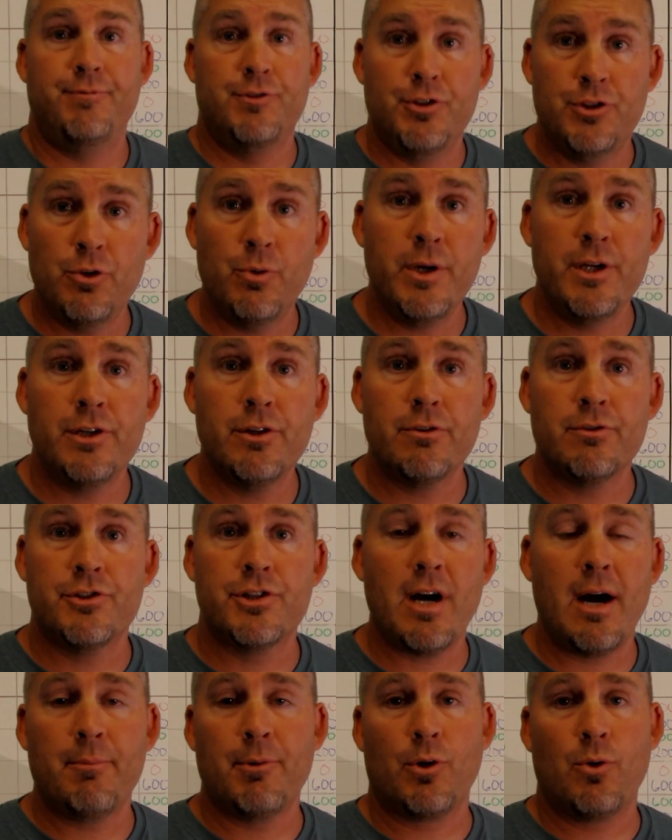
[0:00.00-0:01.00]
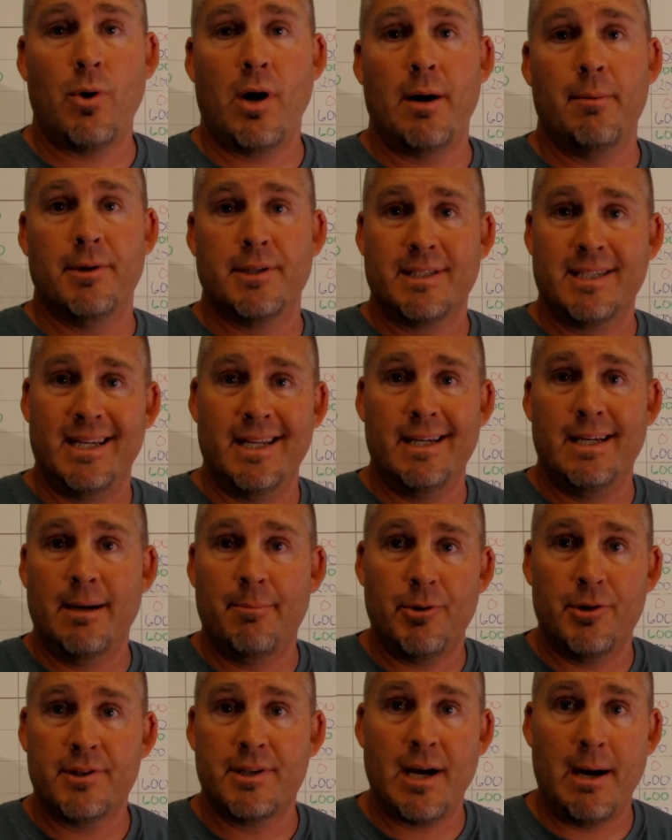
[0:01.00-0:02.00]
doing your job requirements, getting
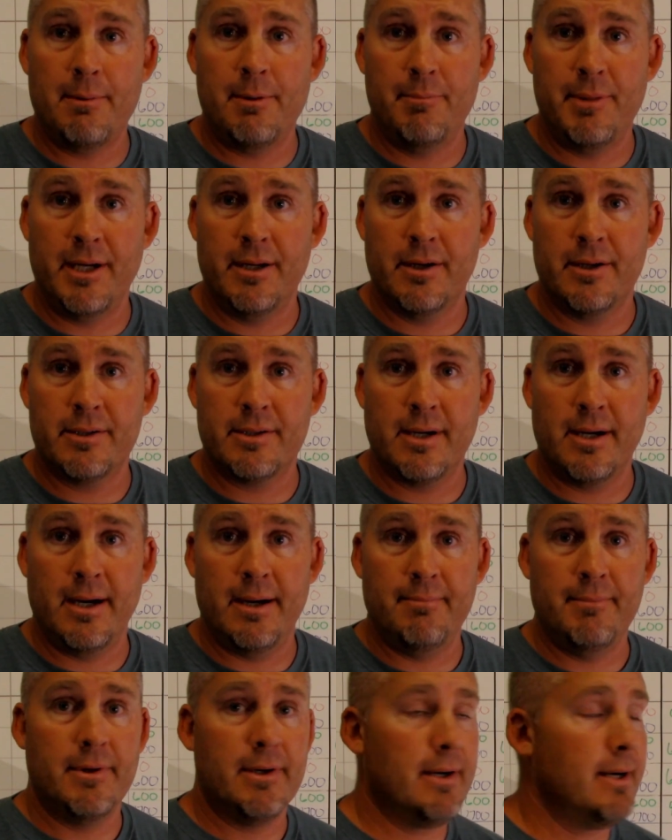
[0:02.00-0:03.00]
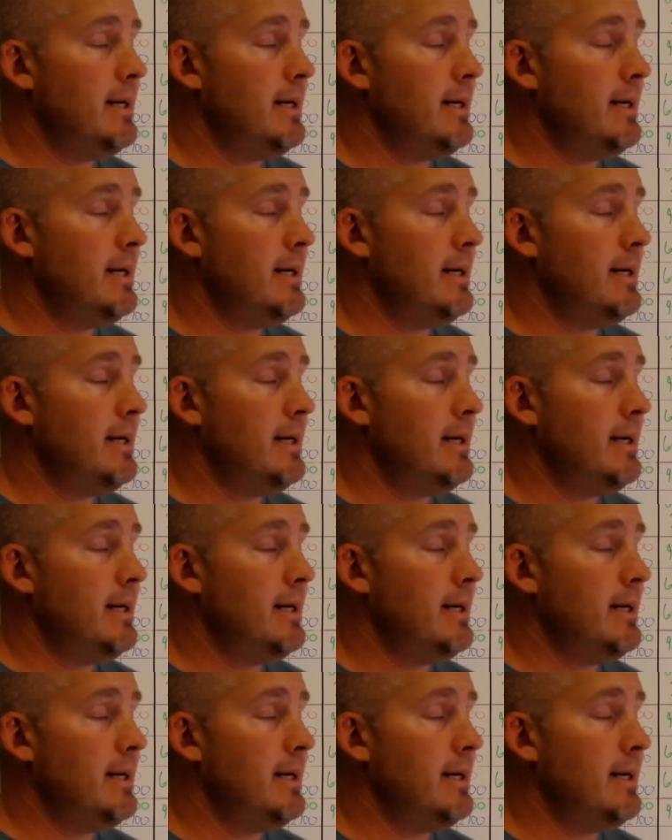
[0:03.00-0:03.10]
up on time and being on time. All